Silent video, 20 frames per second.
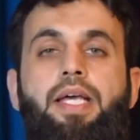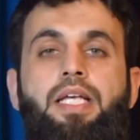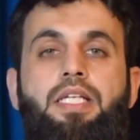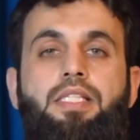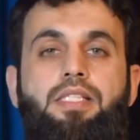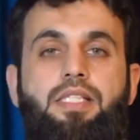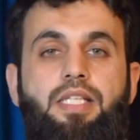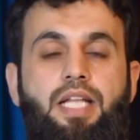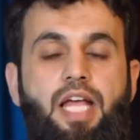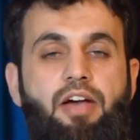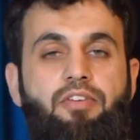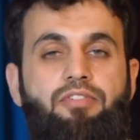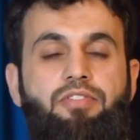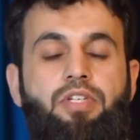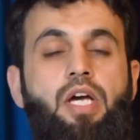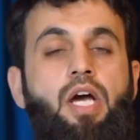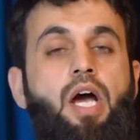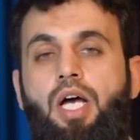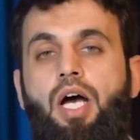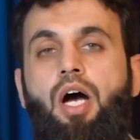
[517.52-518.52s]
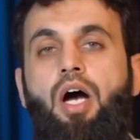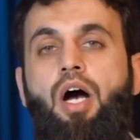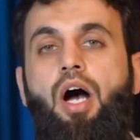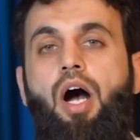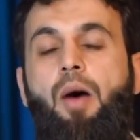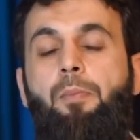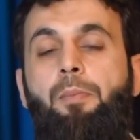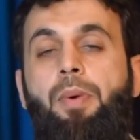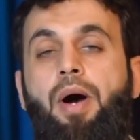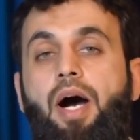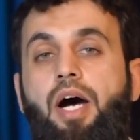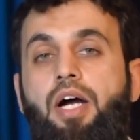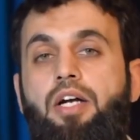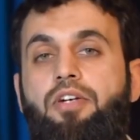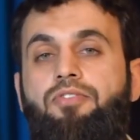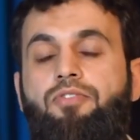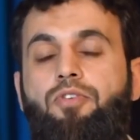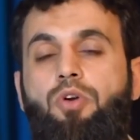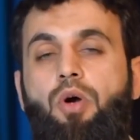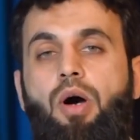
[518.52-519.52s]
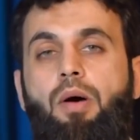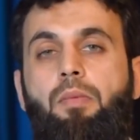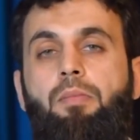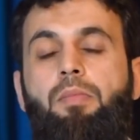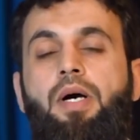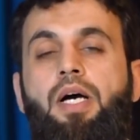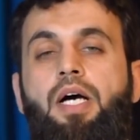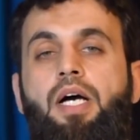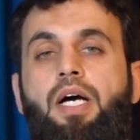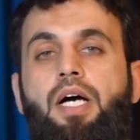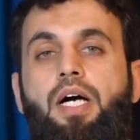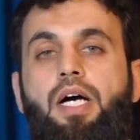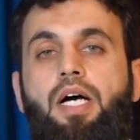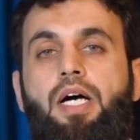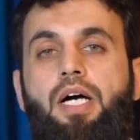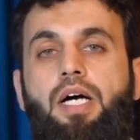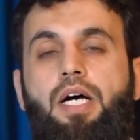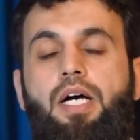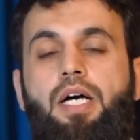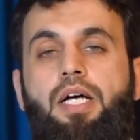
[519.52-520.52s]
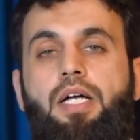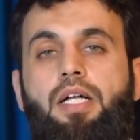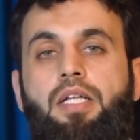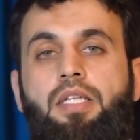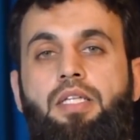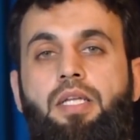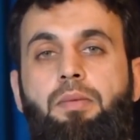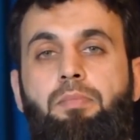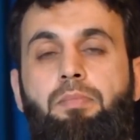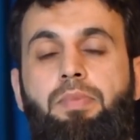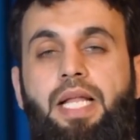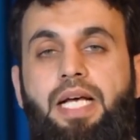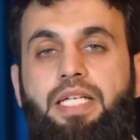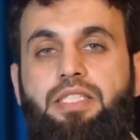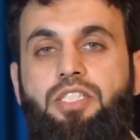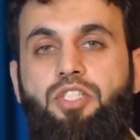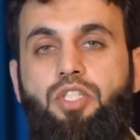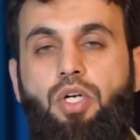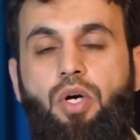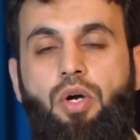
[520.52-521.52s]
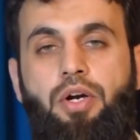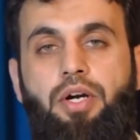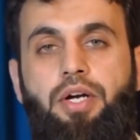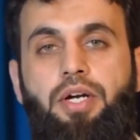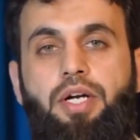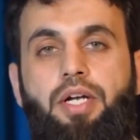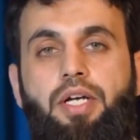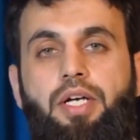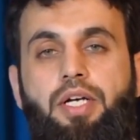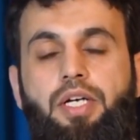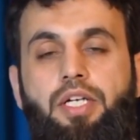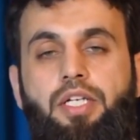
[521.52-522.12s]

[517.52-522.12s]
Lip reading: is left apart from the blessed or